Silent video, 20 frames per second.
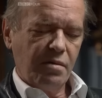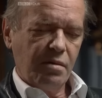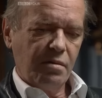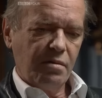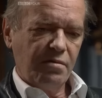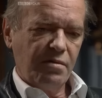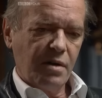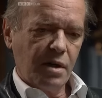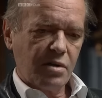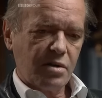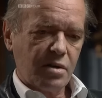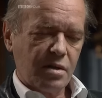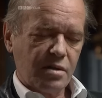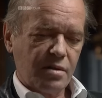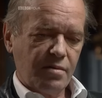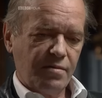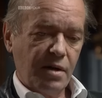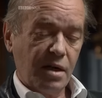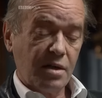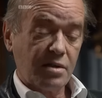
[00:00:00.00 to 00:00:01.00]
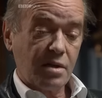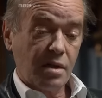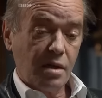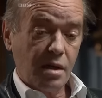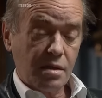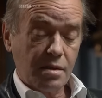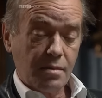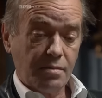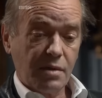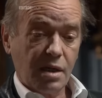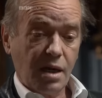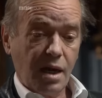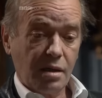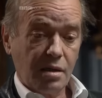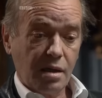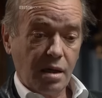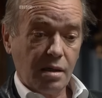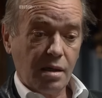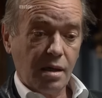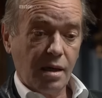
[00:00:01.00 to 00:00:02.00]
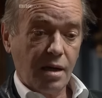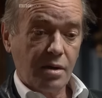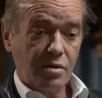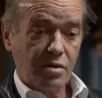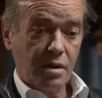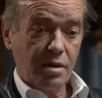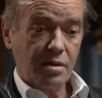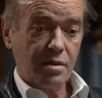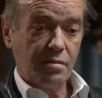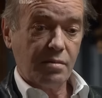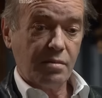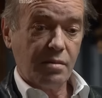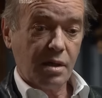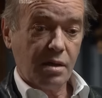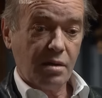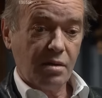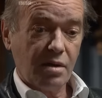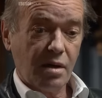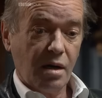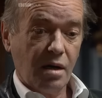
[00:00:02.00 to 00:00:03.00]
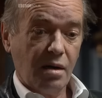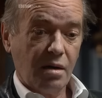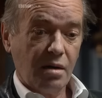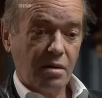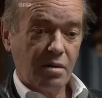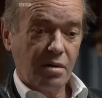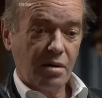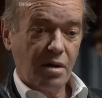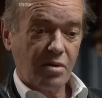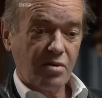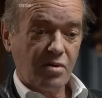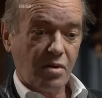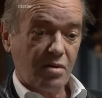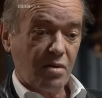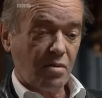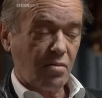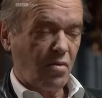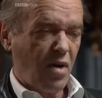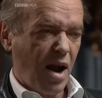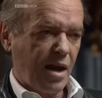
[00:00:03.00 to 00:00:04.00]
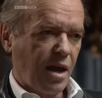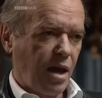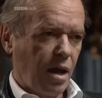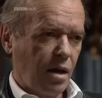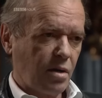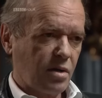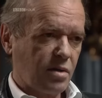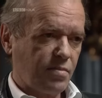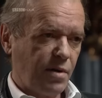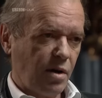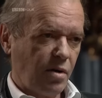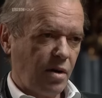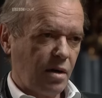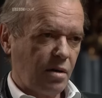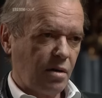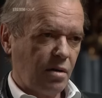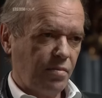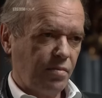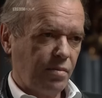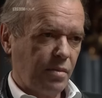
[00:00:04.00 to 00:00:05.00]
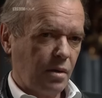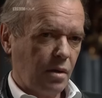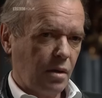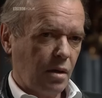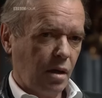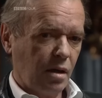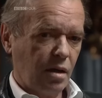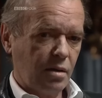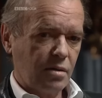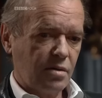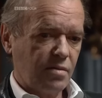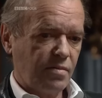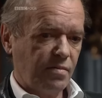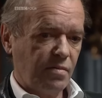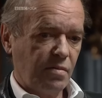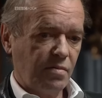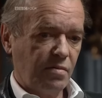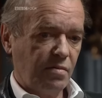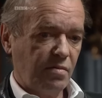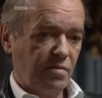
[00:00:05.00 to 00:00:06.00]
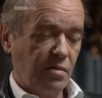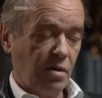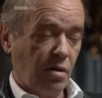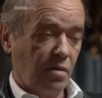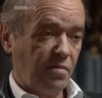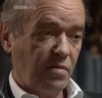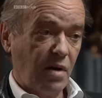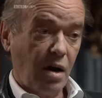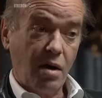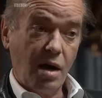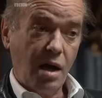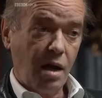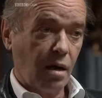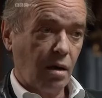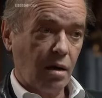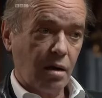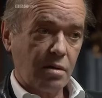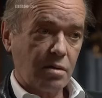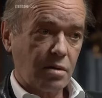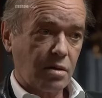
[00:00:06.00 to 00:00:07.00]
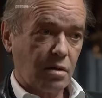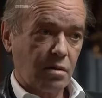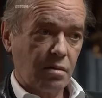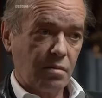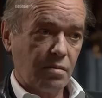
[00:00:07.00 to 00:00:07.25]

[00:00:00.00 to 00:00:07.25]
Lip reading: Philistinism and anti-intellectualism and a sort of wrecking spirit, and it's, you know, very English.